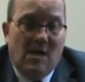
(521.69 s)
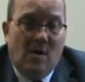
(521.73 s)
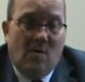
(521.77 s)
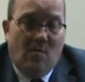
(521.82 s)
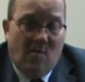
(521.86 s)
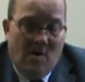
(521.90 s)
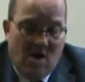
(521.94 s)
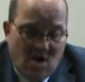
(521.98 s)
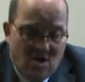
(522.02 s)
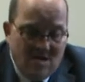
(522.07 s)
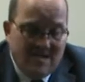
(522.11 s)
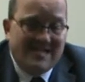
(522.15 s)

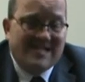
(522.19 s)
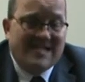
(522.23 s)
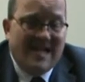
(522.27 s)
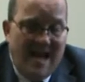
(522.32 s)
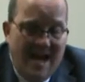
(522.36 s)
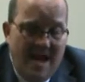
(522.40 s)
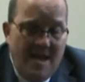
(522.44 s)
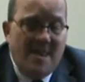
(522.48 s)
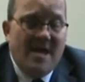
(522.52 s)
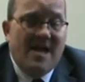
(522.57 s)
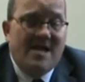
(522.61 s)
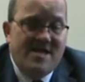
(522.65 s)
We are
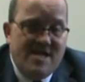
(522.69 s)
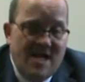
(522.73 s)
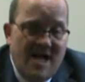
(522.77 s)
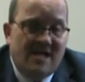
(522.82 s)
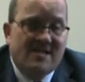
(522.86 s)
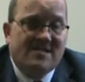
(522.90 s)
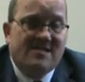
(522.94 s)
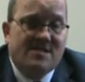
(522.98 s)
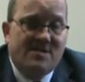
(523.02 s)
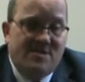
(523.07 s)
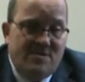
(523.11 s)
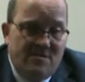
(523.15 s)
saying that
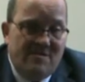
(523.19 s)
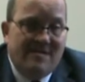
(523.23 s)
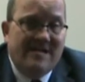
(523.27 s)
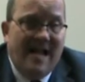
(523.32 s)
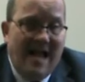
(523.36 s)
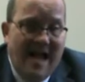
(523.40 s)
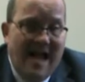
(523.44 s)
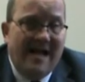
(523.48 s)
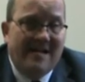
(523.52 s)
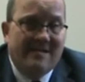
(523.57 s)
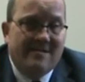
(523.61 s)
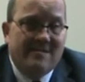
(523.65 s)
yes, you
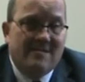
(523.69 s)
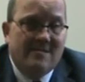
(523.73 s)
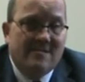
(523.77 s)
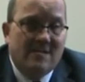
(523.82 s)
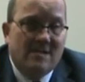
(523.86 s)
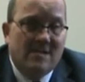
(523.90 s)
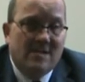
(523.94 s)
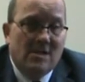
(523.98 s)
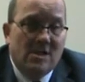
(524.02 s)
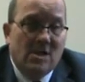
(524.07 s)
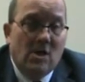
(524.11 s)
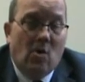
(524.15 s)
can.
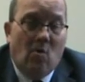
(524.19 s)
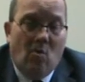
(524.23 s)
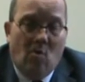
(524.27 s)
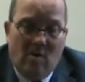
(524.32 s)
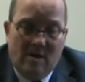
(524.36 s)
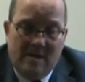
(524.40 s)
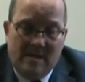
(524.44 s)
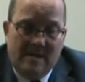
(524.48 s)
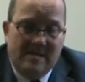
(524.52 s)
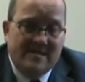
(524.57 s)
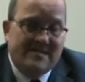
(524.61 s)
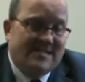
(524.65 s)

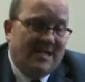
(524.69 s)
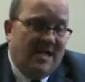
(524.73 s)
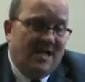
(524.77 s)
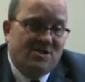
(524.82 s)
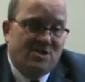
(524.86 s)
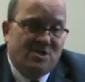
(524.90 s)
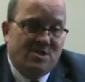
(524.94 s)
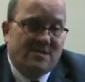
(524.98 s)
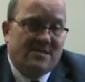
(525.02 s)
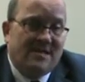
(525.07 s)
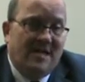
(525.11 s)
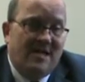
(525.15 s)

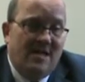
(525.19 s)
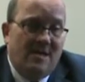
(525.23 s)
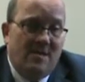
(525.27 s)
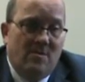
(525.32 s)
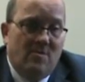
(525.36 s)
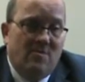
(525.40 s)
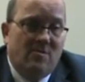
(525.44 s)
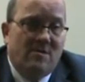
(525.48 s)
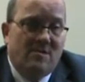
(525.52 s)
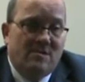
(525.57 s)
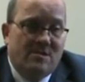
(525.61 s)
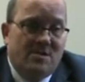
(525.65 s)
Organizations I
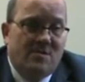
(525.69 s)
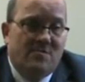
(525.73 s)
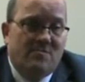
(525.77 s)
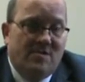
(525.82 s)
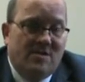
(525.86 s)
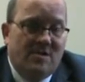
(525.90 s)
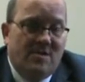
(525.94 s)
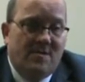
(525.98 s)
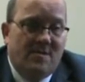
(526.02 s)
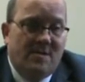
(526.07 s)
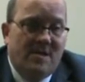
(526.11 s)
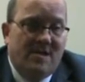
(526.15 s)
alluded to
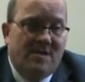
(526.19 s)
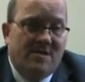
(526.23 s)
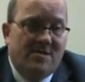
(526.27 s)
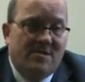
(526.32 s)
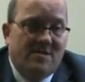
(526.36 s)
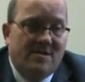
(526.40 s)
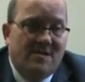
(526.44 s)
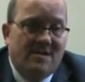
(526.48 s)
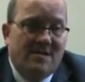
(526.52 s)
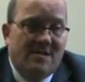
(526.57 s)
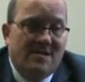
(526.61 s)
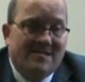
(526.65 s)

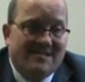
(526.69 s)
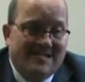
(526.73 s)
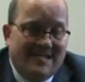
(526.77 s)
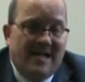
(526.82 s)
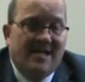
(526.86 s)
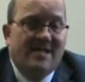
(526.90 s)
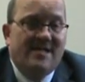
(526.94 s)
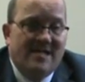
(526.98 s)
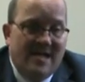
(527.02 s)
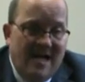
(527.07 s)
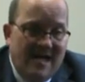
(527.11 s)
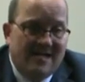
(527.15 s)
earlier
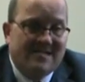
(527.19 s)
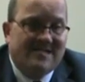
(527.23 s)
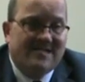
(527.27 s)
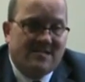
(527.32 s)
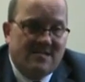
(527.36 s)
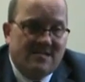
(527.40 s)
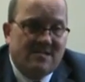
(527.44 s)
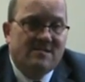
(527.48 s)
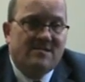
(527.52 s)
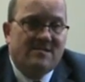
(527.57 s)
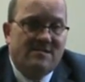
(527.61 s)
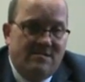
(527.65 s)
said
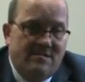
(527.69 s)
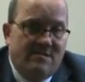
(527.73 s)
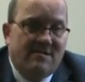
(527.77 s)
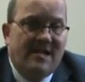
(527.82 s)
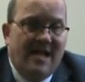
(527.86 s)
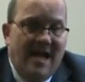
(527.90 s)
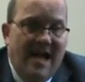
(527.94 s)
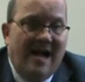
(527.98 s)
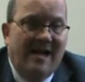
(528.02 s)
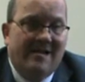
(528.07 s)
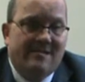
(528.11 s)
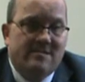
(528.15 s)
yes, you
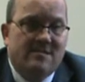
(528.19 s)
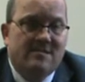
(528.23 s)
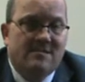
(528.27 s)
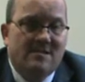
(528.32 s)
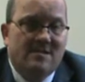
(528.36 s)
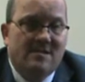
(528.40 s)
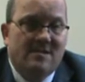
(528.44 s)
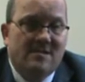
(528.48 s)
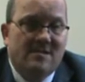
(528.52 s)
can.